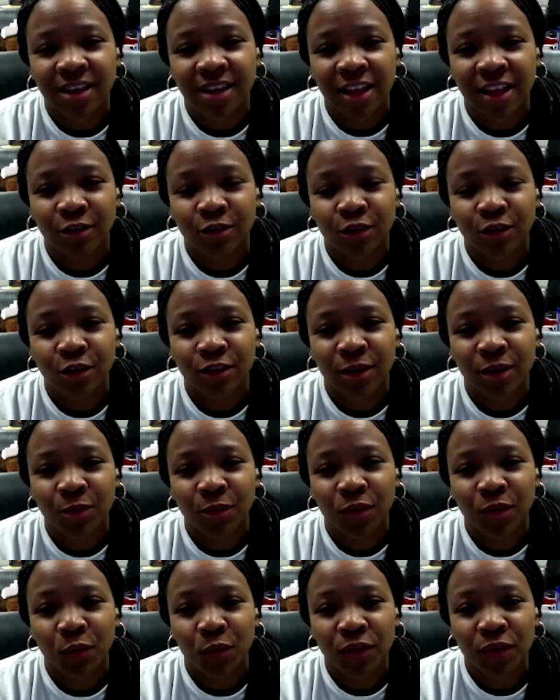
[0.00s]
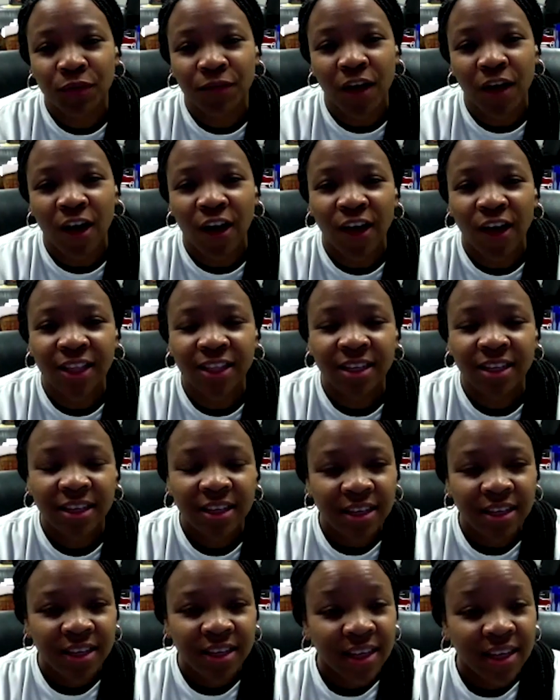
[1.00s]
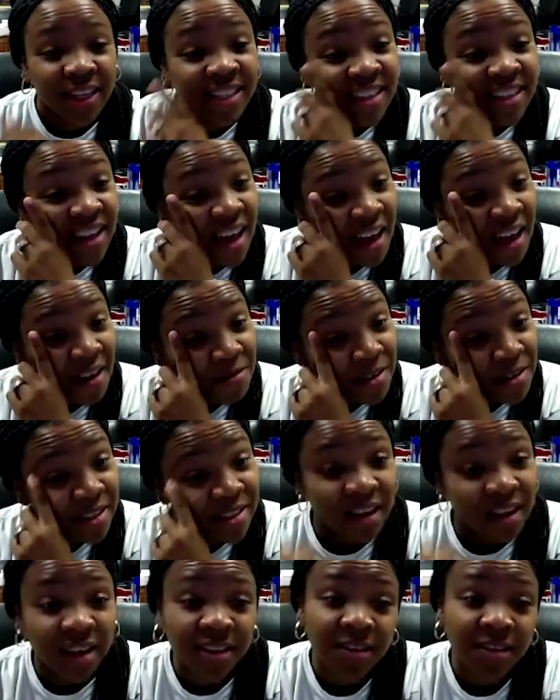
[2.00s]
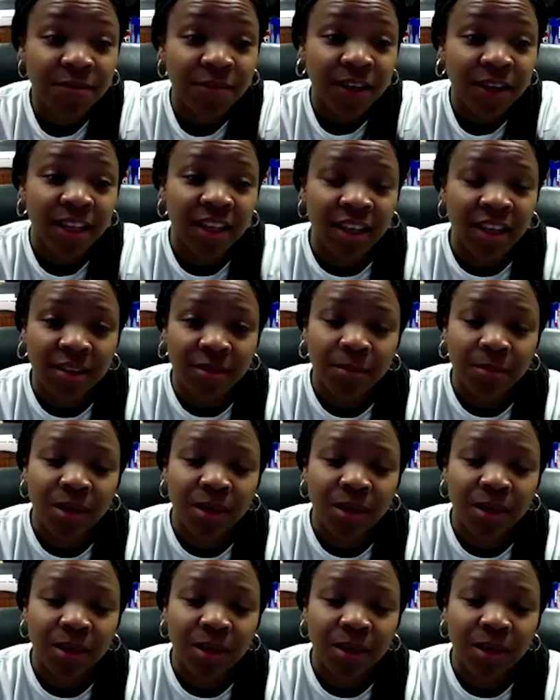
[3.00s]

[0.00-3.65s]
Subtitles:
I don't know that we would have gone into conference undefeated,